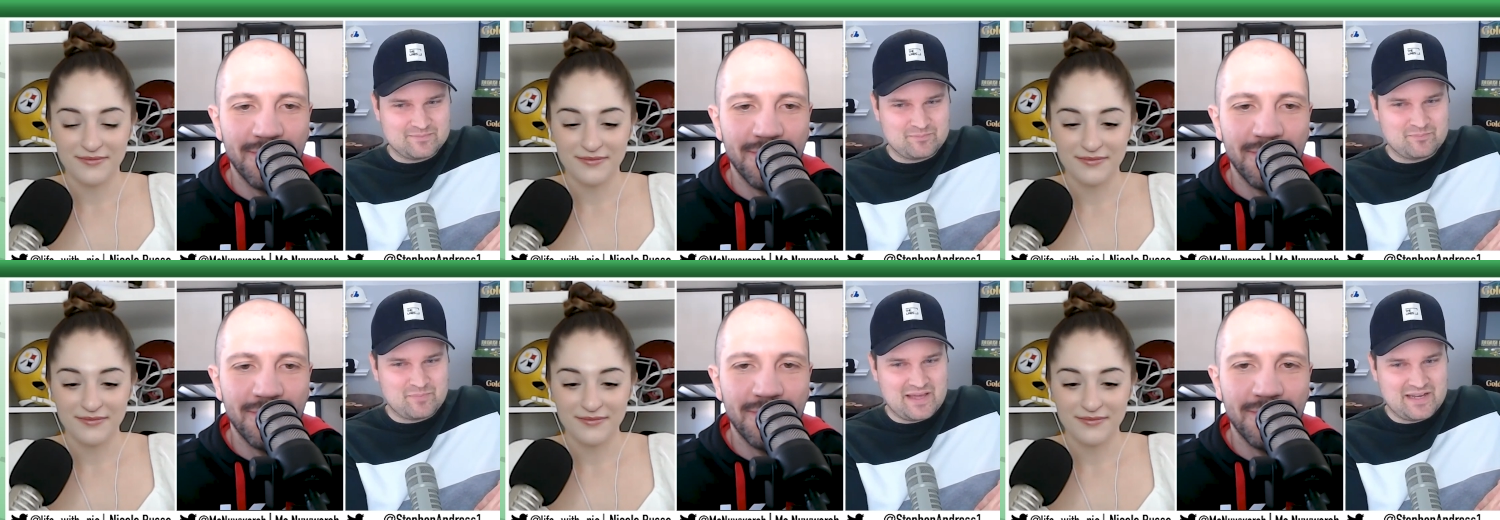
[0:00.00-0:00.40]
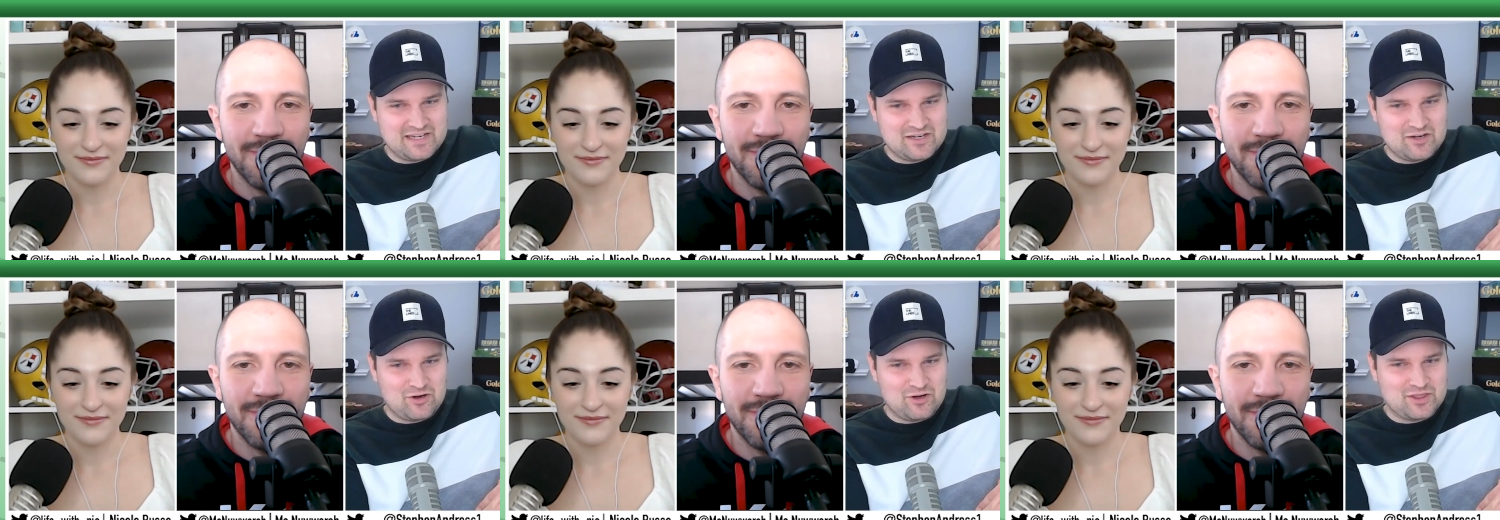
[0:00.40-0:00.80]
Speaker 1: betting
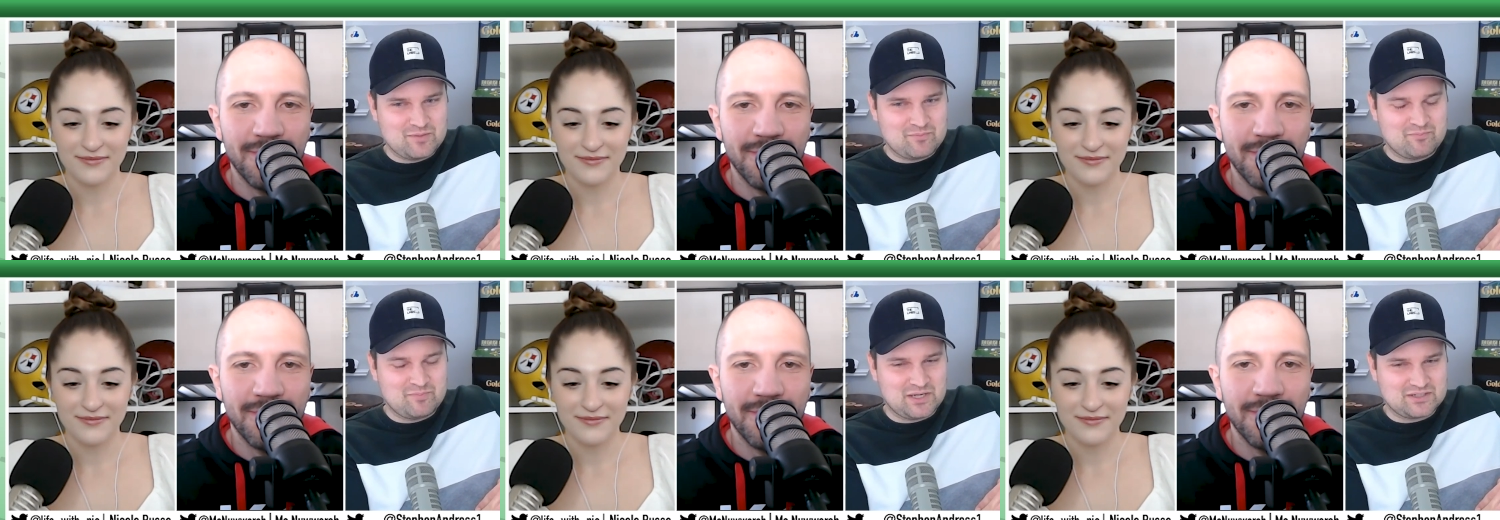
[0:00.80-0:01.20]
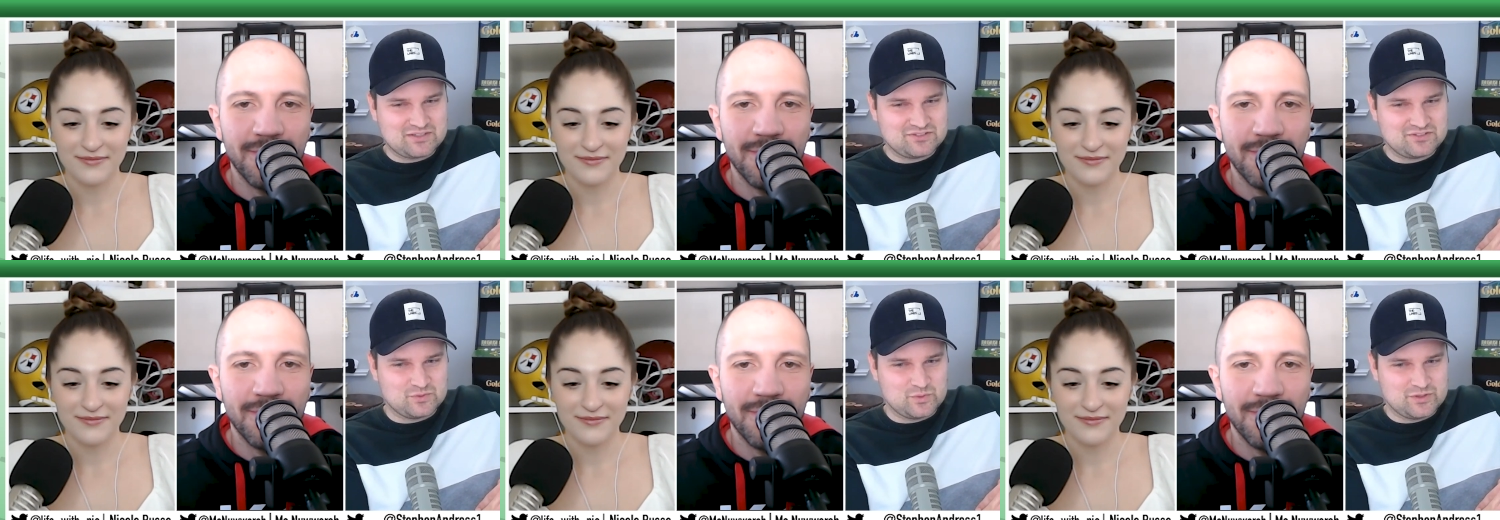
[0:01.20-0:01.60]
on the Bucks
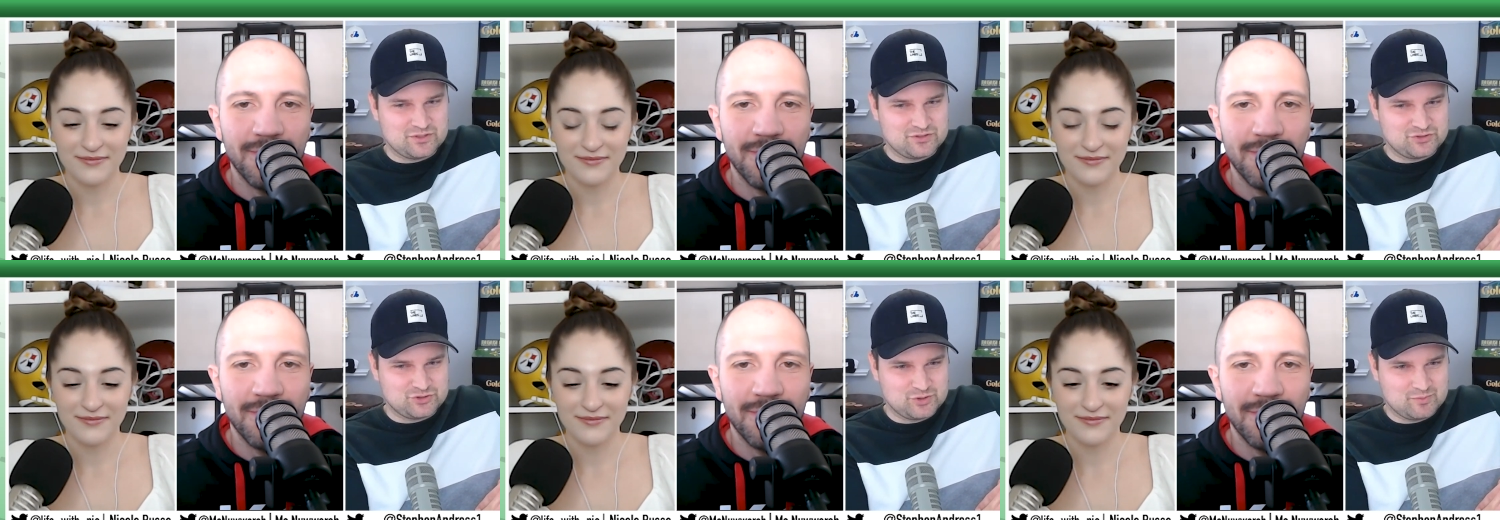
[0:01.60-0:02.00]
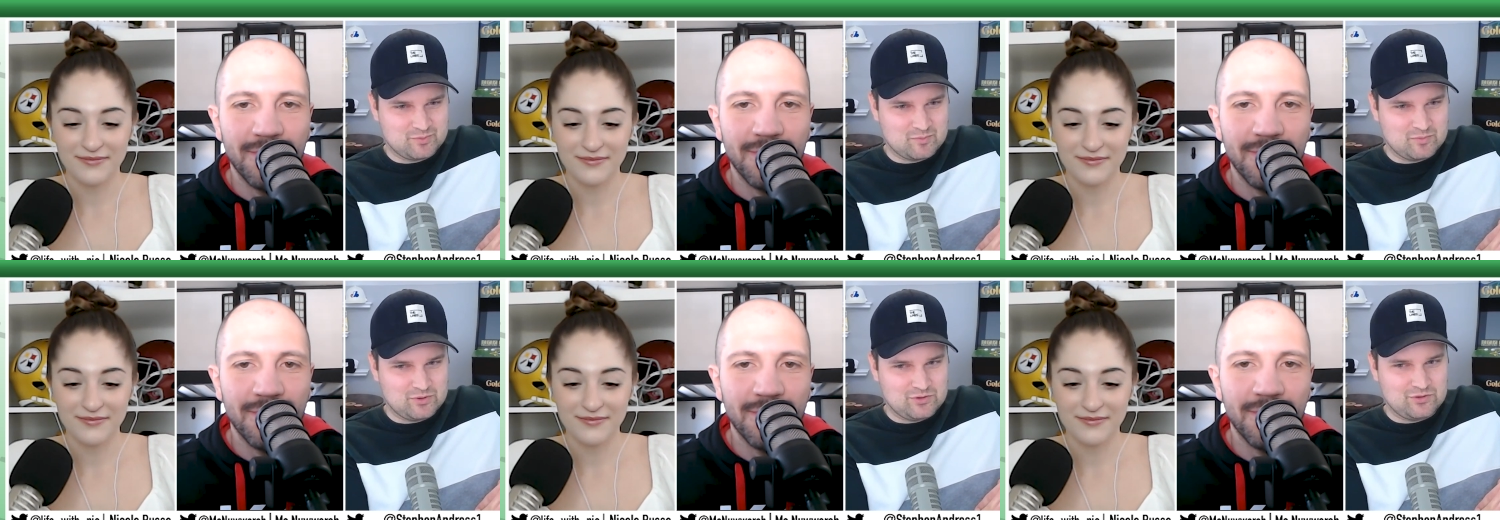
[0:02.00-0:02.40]
to win the Super
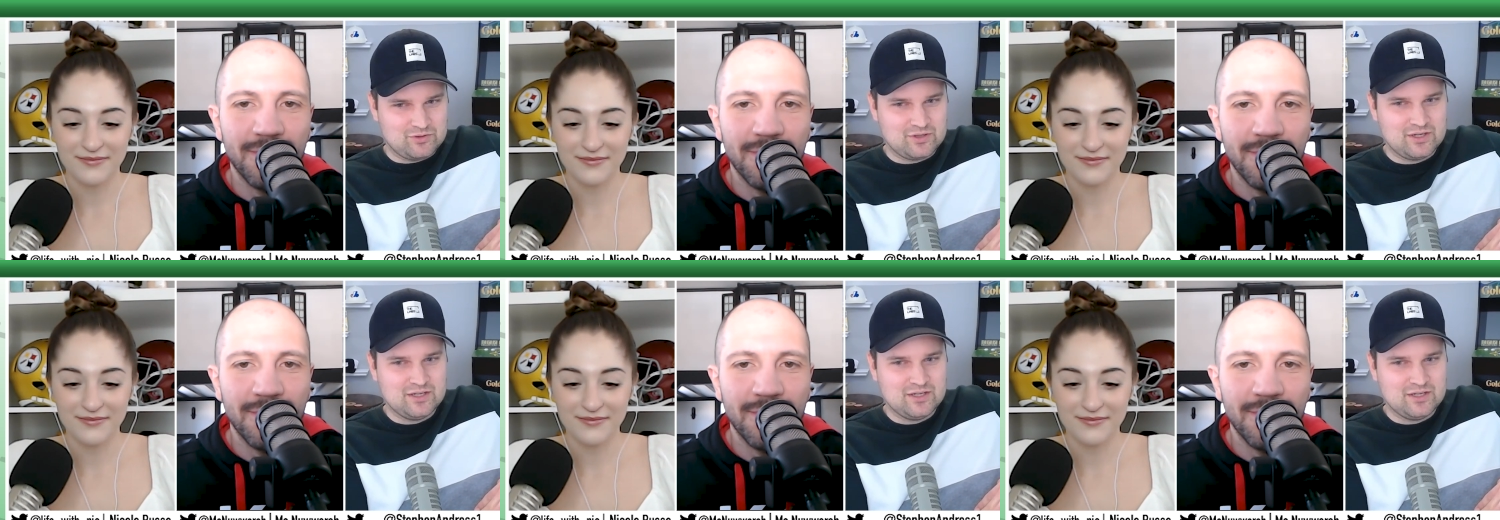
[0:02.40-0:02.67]
Bowl